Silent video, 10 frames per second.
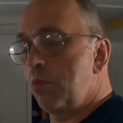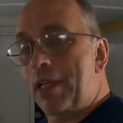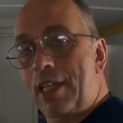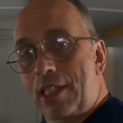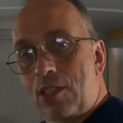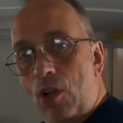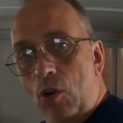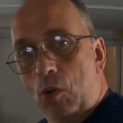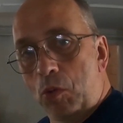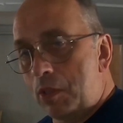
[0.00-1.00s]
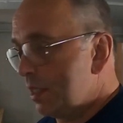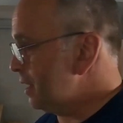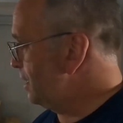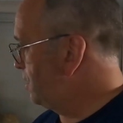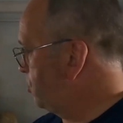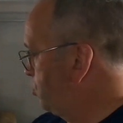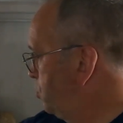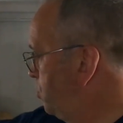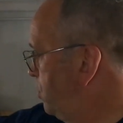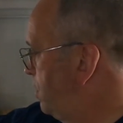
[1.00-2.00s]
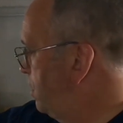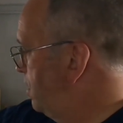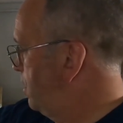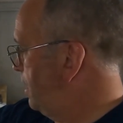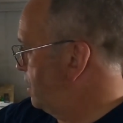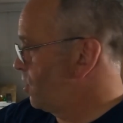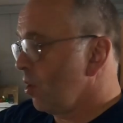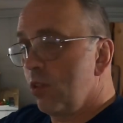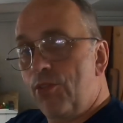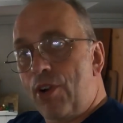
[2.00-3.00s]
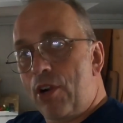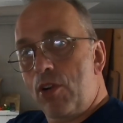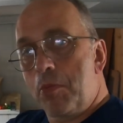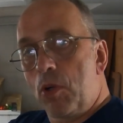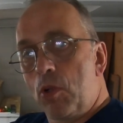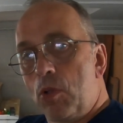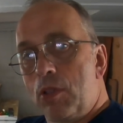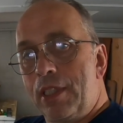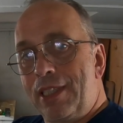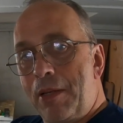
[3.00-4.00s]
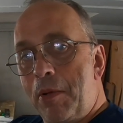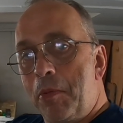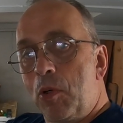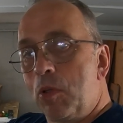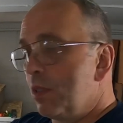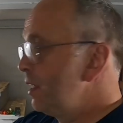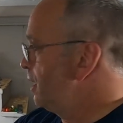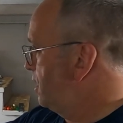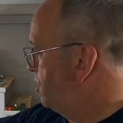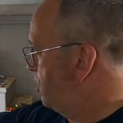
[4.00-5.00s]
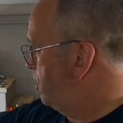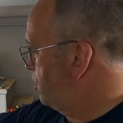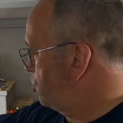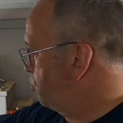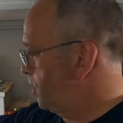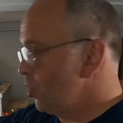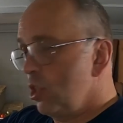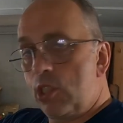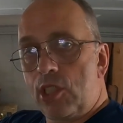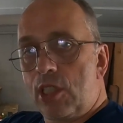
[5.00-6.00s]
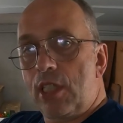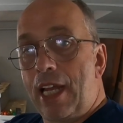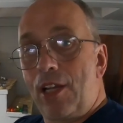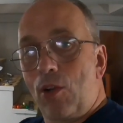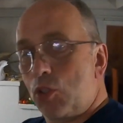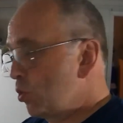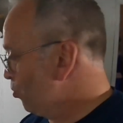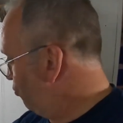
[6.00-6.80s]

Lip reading: my next goal is to install the variable dimmable switches, and also